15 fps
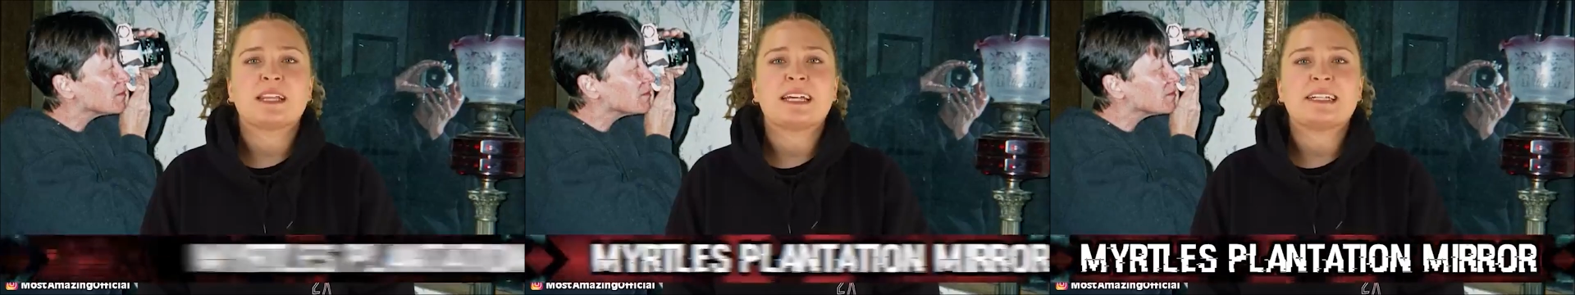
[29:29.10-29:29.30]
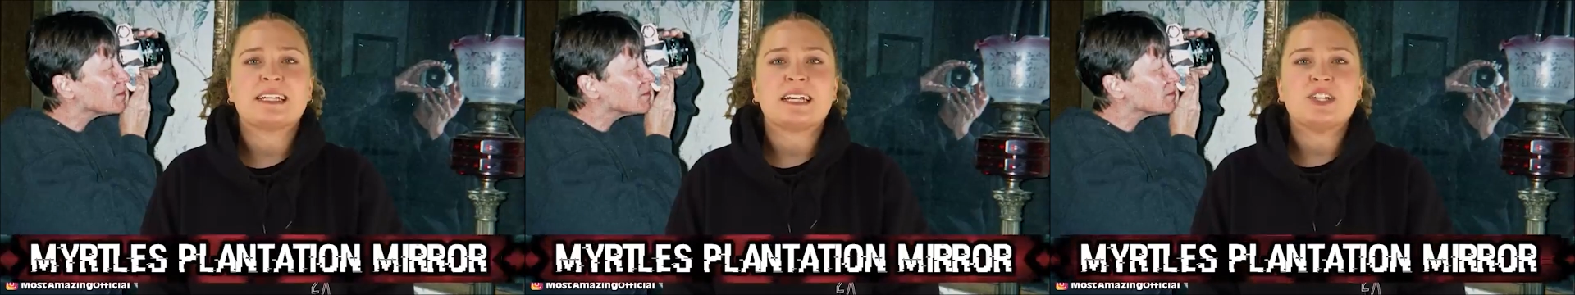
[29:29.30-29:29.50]

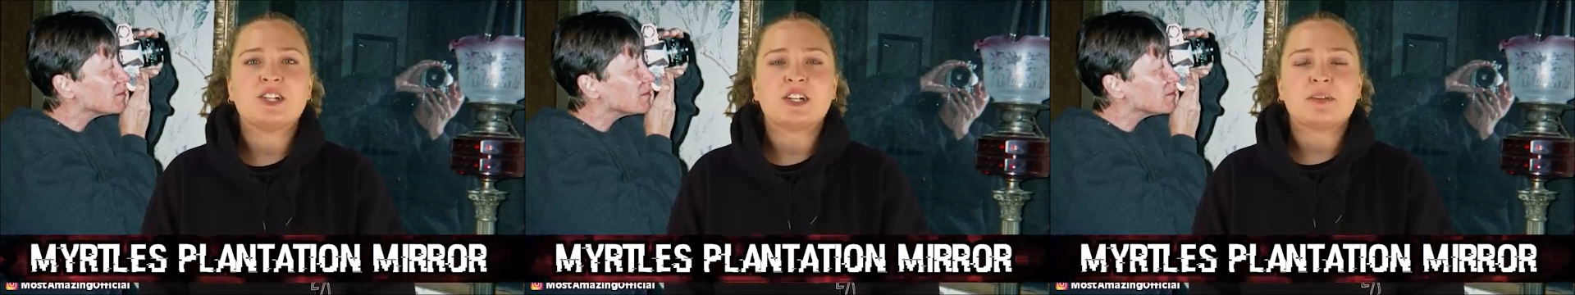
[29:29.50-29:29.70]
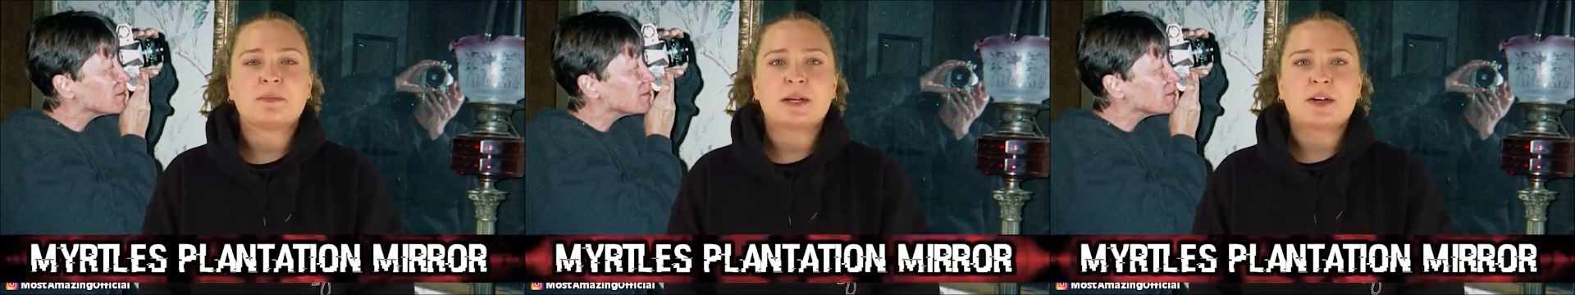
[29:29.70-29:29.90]

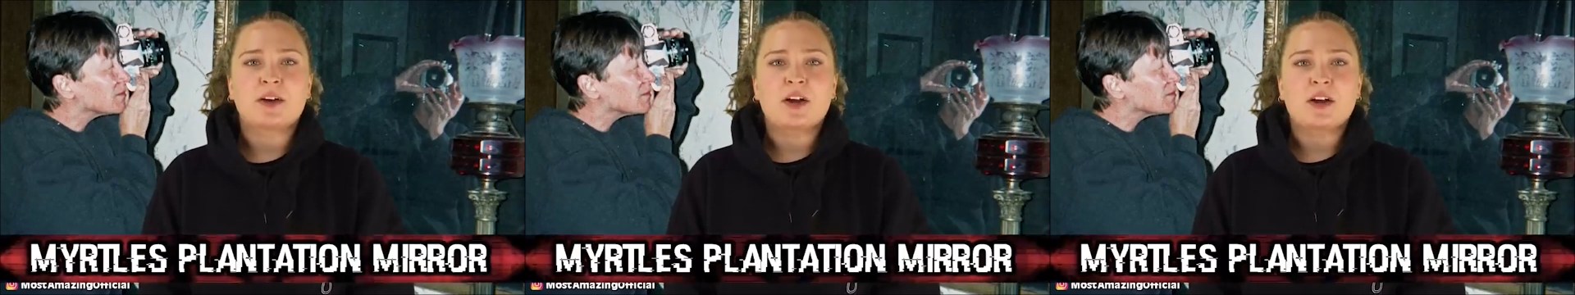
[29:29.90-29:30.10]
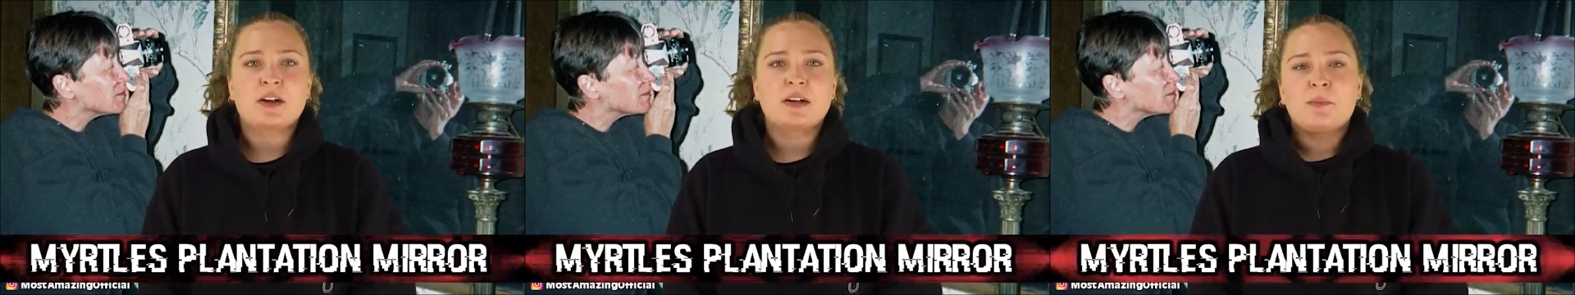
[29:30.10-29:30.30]
Speaker 1: Plantation
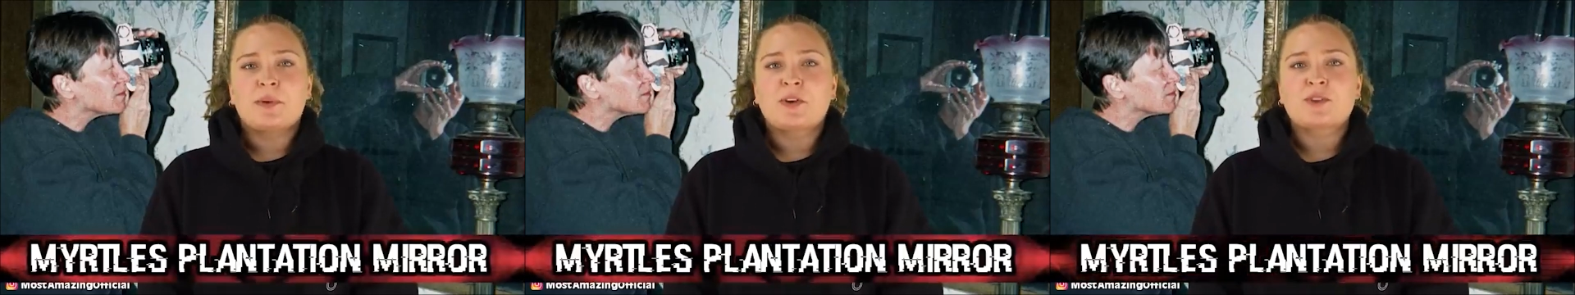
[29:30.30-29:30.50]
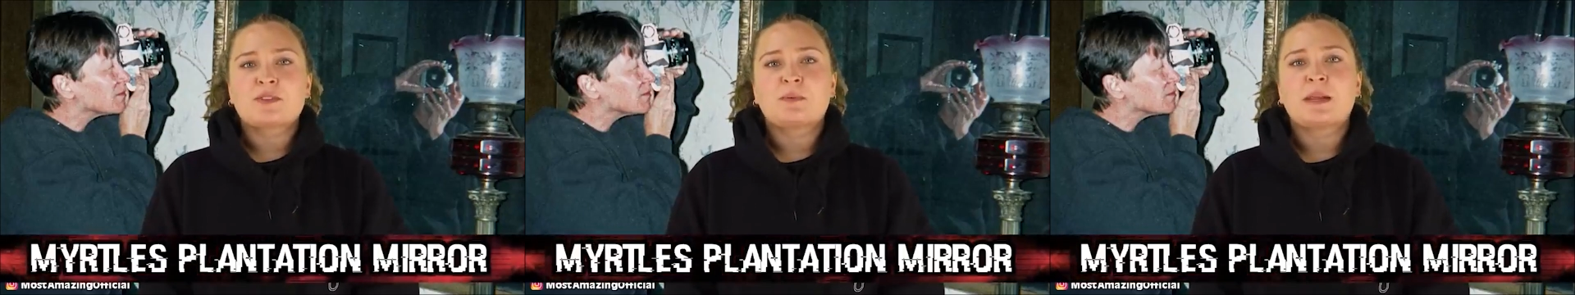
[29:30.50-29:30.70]
Mirror.
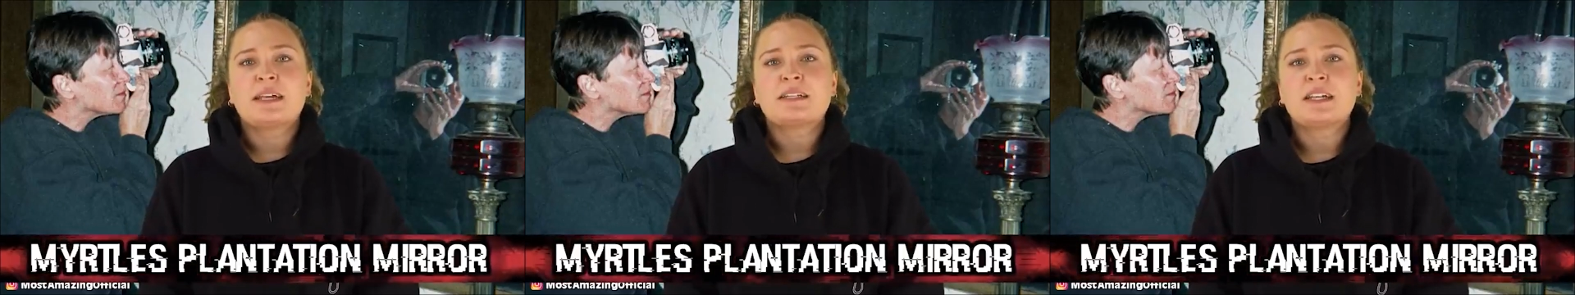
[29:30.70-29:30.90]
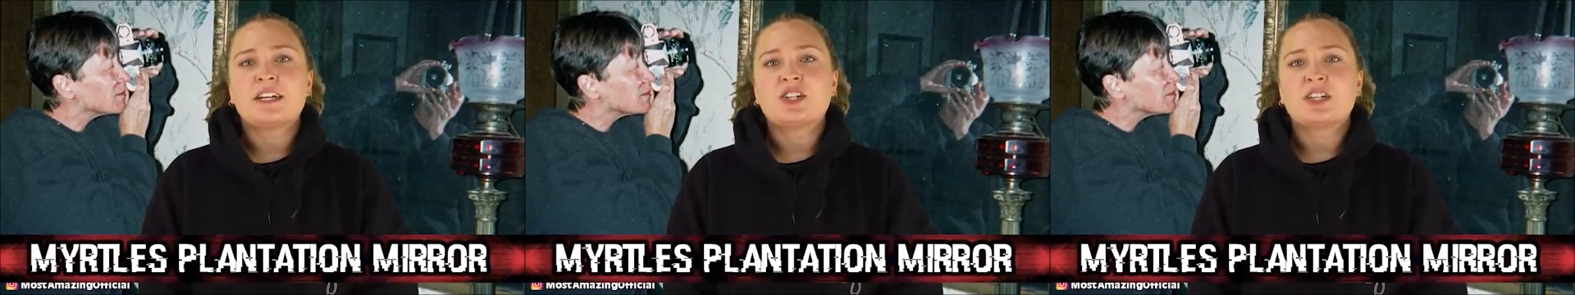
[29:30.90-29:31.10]
Myrtle's
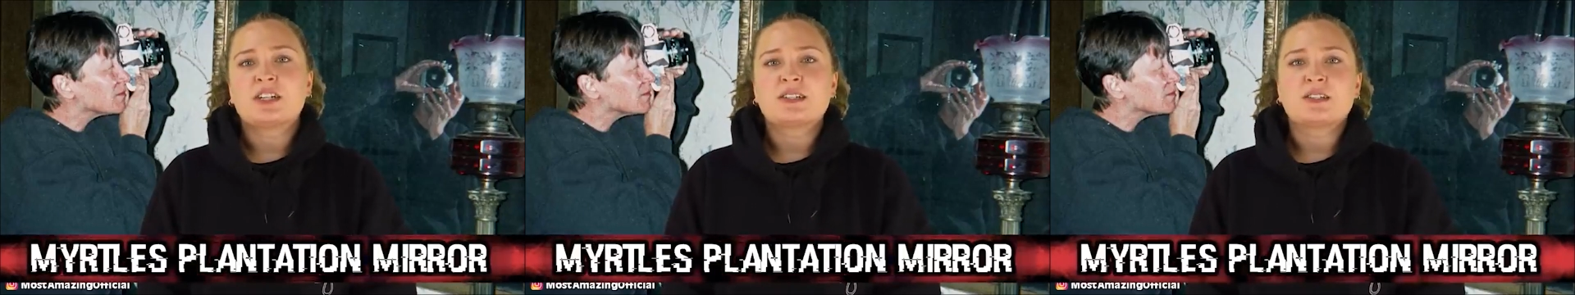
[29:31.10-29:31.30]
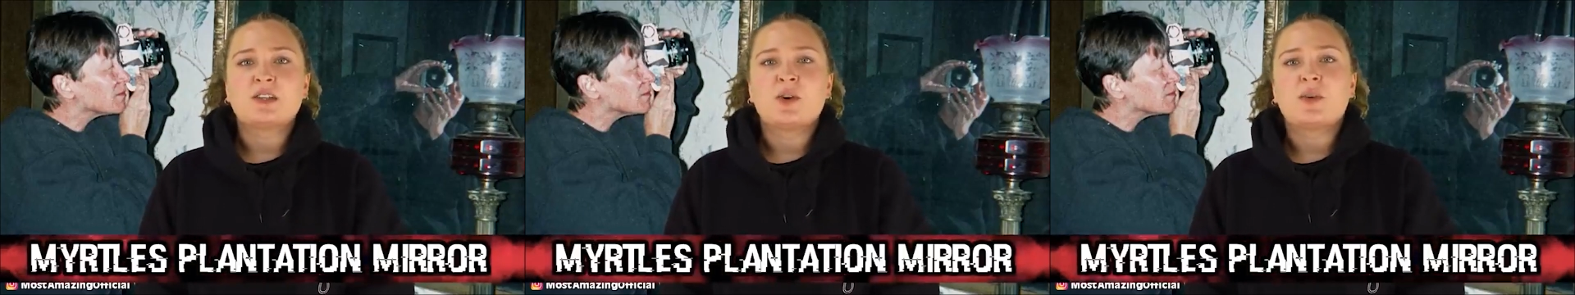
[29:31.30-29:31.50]
Plantation
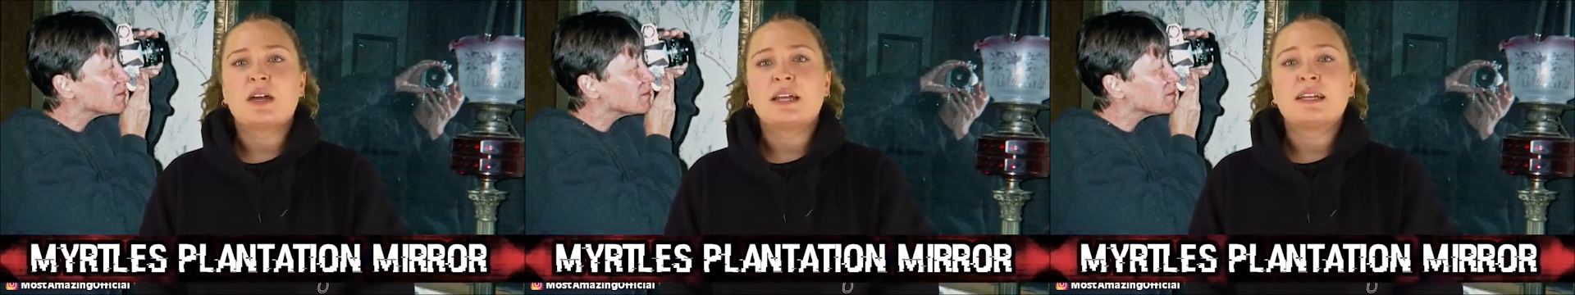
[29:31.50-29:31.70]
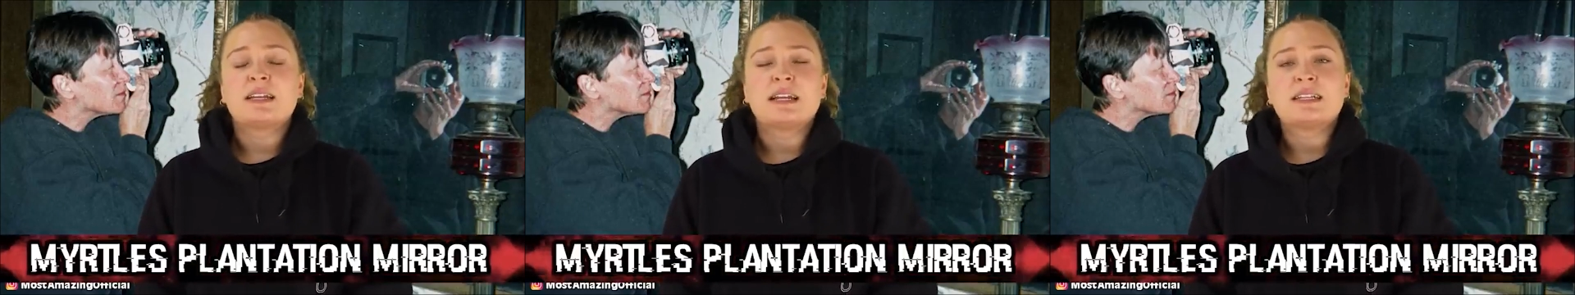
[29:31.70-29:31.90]
is
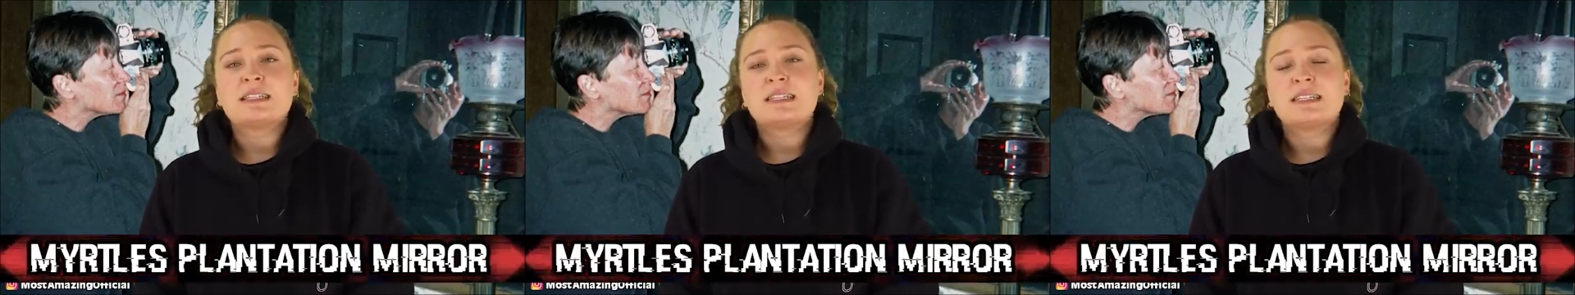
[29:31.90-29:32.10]
located in